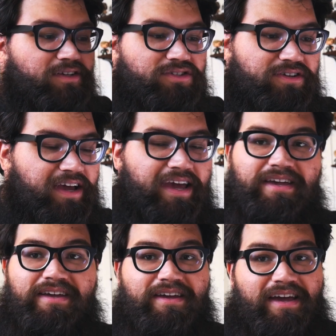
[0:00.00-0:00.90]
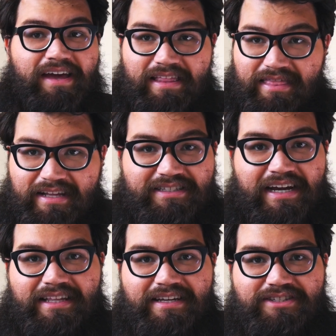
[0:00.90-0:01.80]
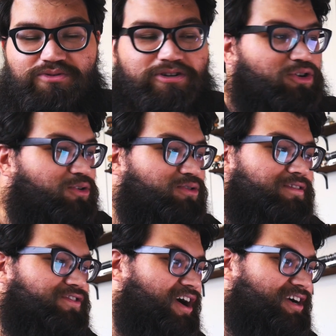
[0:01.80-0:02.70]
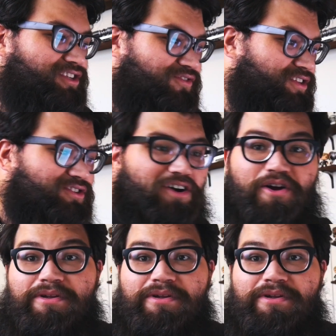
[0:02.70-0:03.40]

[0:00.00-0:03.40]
So hey, let's add that into our total of cost for this car.